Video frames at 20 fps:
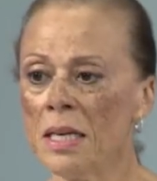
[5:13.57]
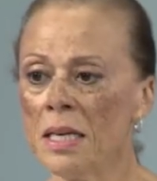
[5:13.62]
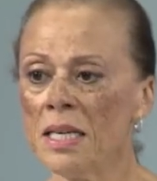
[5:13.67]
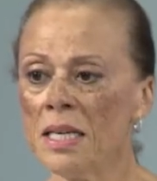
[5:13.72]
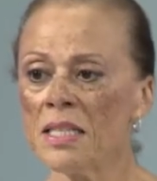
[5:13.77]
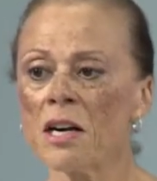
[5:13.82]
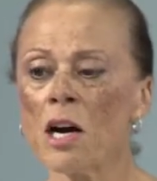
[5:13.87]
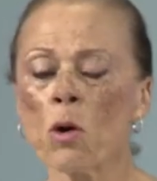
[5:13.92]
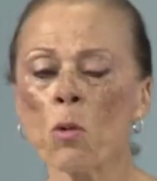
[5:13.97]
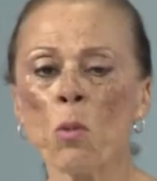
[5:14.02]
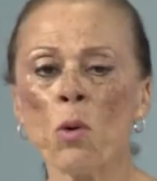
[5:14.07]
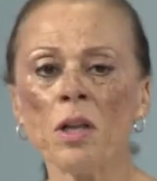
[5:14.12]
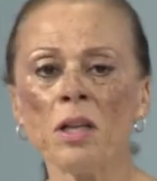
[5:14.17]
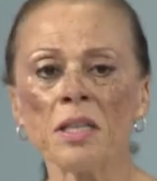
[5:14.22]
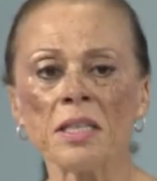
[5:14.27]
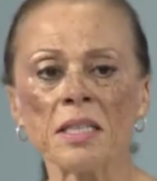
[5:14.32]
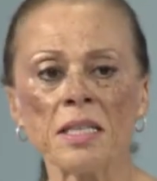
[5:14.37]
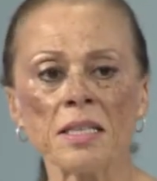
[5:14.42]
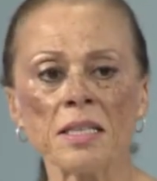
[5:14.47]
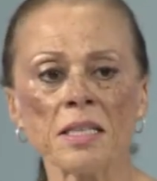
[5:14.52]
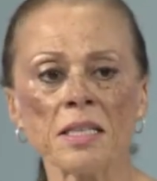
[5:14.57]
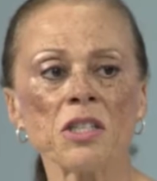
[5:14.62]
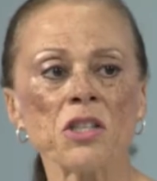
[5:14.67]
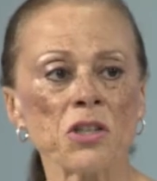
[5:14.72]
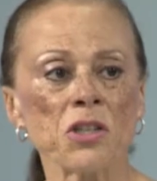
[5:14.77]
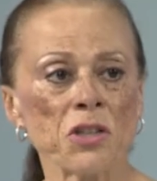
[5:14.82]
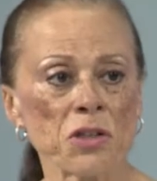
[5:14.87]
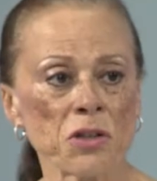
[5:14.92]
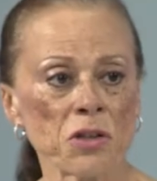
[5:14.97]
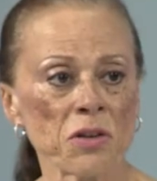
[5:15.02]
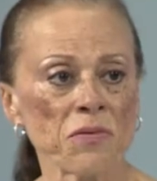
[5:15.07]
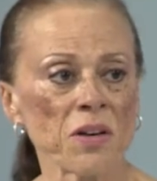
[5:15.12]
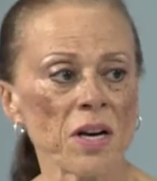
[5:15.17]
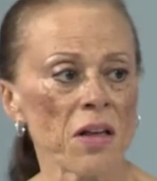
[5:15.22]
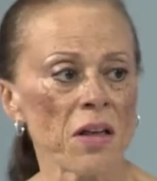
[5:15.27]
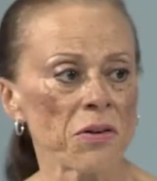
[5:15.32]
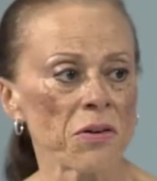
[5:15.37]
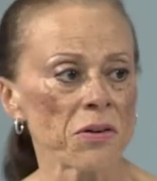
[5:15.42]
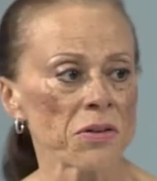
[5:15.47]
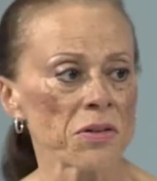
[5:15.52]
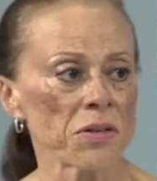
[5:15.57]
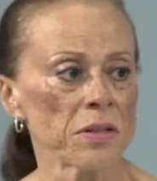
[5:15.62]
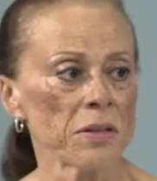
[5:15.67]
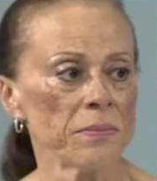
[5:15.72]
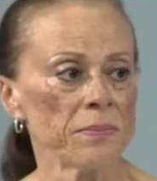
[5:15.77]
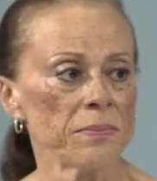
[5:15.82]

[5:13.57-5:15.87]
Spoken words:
is our willingness to serve others.